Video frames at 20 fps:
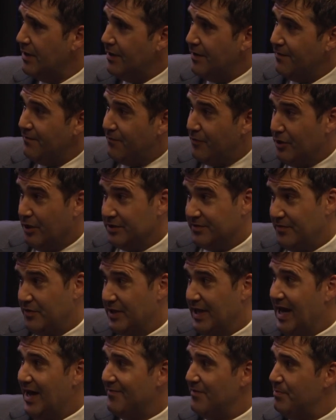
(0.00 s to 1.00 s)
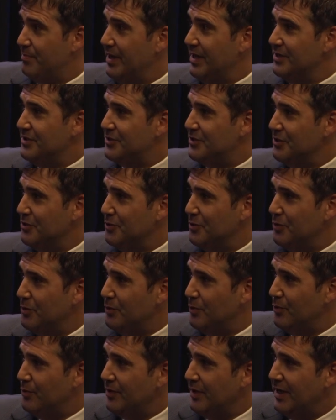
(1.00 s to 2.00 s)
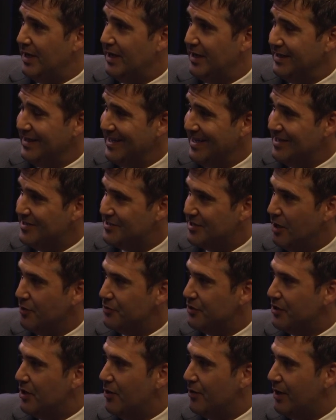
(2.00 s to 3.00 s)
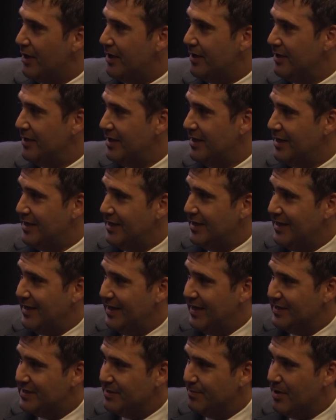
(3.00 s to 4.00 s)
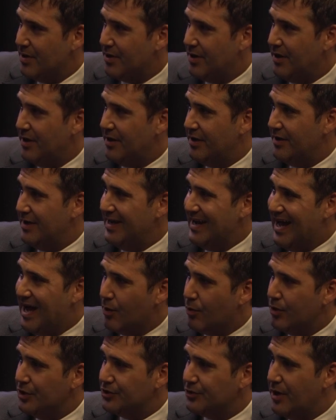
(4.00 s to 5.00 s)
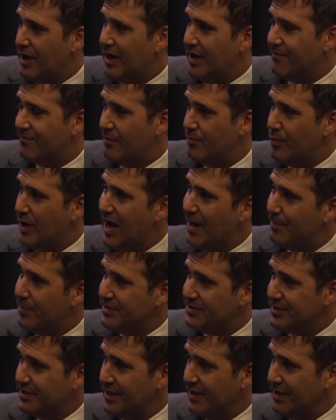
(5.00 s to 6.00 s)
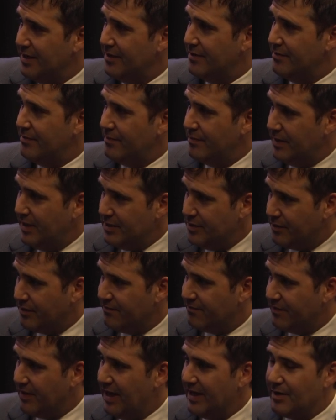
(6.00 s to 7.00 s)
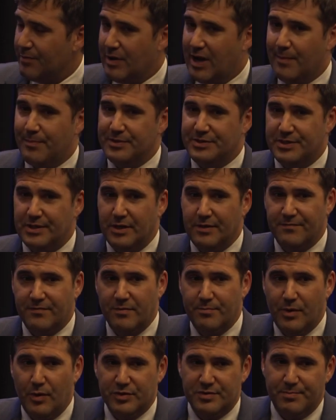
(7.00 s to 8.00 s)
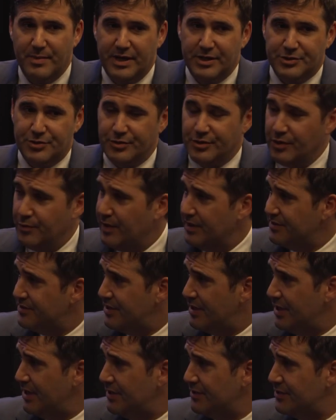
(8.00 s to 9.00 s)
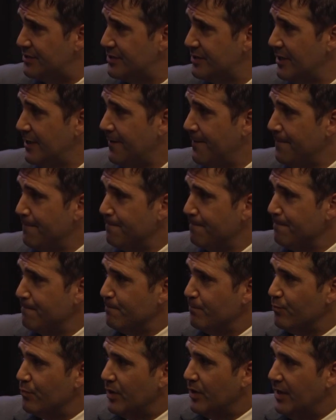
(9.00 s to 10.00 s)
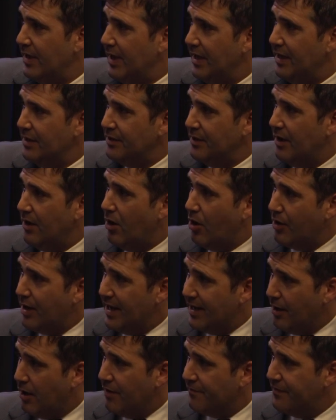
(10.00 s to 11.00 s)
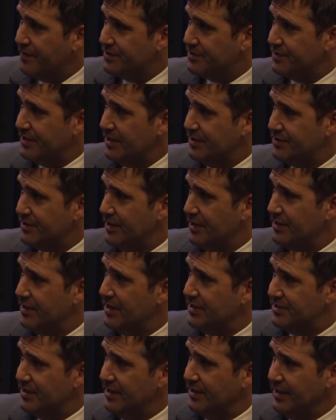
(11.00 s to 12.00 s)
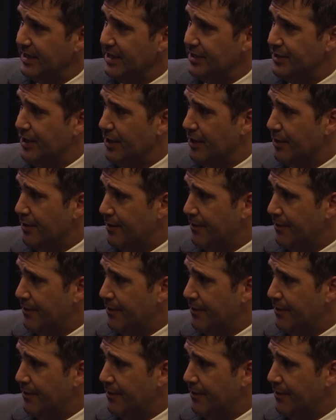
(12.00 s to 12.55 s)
For those of you that haven't been to Lead, South Dakota, it's about an hour drive from Rapid City, and you can fly into Rapid City from most major U.S. cities. And our head office is in Lead there.